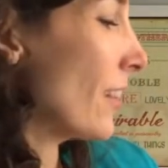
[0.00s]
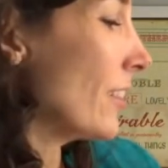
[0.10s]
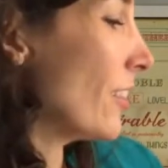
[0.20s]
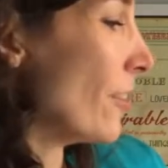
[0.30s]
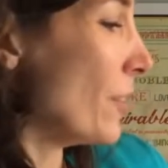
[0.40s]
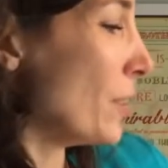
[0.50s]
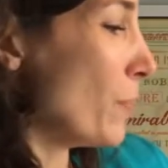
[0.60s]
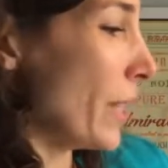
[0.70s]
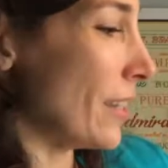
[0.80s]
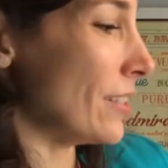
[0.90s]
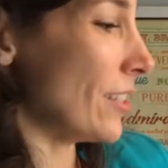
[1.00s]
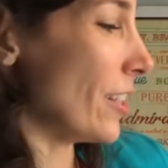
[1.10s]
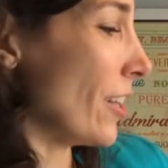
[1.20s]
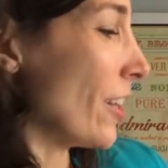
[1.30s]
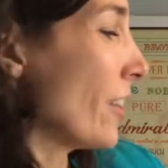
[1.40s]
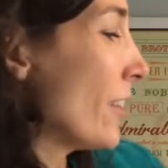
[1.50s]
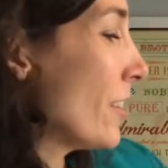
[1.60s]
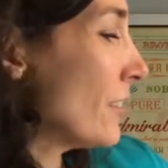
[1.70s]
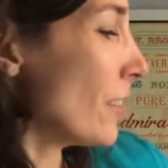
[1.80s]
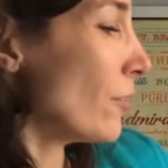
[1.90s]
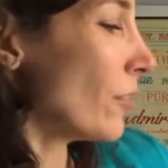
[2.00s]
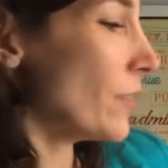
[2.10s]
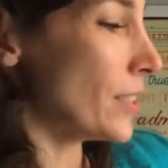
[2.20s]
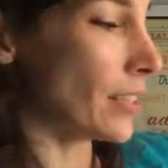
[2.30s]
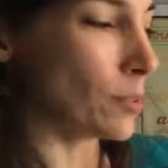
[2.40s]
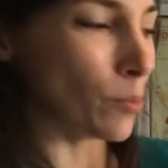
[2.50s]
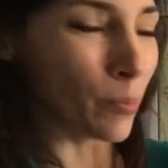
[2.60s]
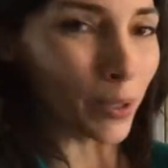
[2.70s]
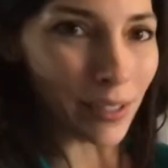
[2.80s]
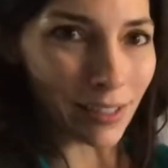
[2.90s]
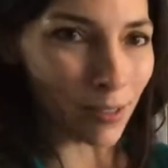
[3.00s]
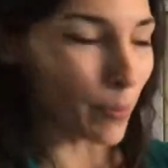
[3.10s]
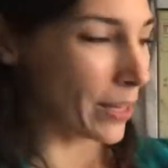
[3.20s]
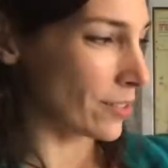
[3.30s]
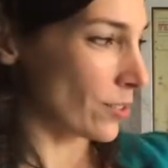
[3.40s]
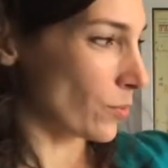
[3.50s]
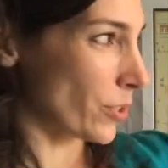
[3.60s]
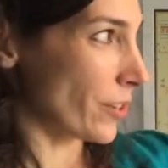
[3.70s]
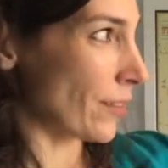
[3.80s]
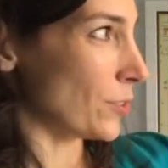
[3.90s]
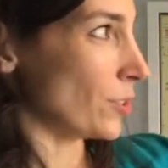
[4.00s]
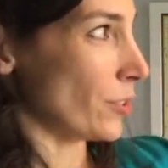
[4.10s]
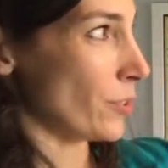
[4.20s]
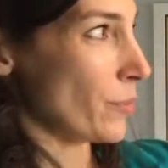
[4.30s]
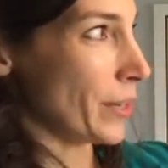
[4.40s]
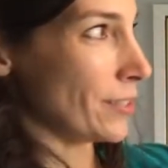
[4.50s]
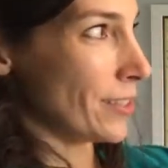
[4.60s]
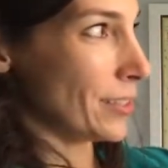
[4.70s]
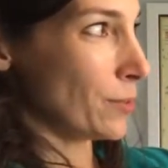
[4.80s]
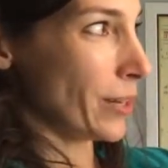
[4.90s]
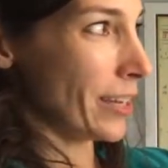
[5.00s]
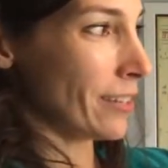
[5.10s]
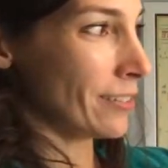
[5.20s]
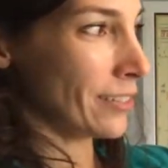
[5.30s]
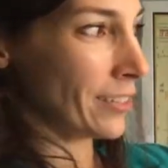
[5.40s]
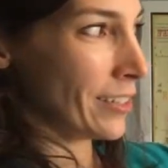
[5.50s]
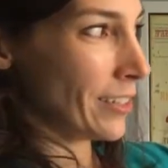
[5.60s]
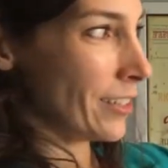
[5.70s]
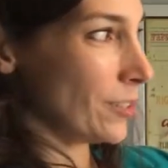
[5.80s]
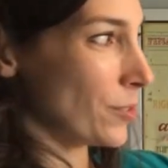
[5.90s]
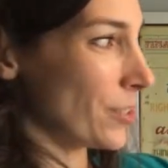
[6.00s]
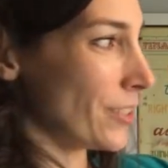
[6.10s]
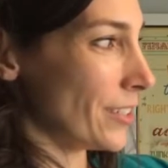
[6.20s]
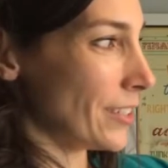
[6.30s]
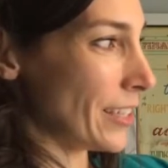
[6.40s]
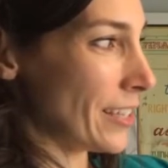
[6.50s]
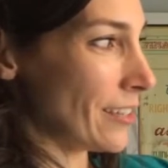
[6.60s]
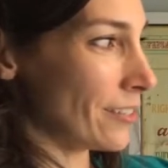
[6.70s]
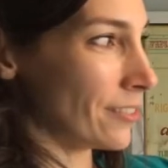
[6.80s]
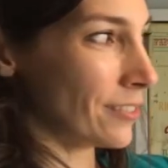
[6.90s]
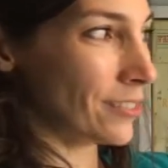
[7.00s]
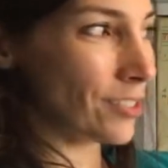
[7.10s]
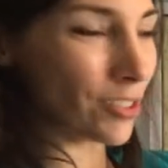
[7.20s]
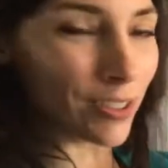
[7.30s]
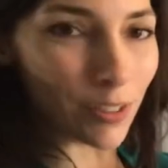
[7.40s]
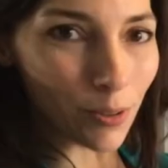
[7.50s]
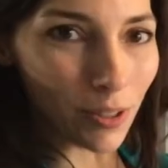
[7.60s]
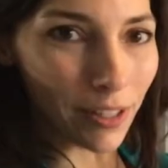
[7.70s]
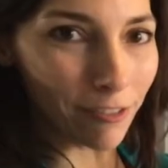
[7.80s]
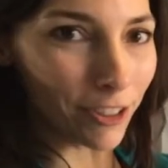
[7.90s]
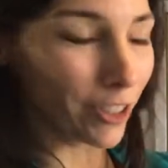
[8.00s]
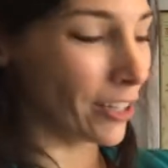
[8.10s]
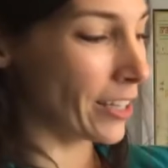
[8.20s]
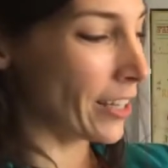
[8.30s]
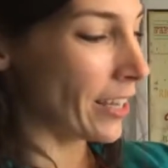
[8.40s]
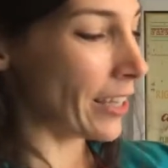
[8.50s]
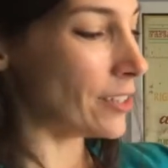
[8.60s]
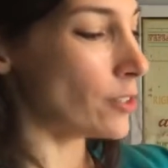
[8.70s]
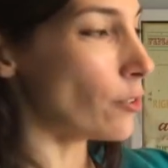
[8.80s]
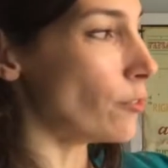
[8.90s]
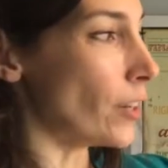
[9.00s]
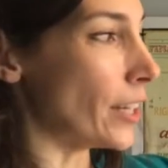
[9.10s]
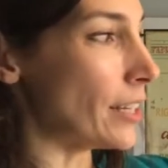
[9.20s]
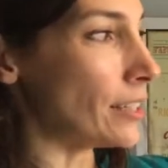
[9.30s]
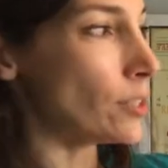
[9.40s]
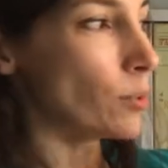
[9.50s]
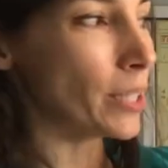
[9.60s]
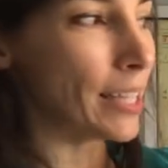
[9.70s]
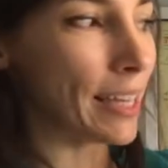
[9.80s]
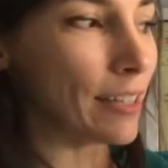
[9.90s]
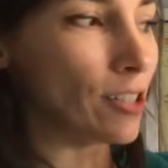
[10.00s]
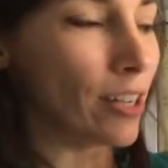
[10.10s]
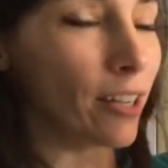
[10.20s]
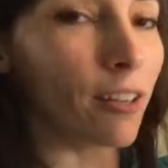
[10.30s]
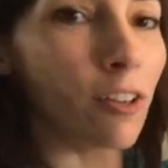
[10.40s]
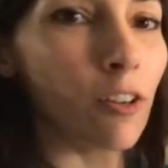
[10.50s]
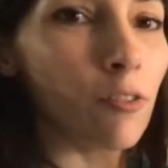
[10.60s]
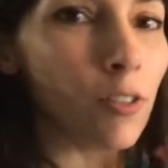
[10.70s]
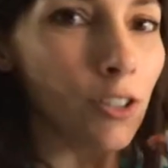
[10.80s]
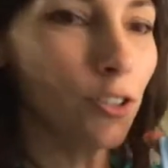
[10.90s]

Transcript: I love this page here. Several of these Usborne books has the pages where you have to turn the page this way in order to see. Just so clever and so fun and so engaging for our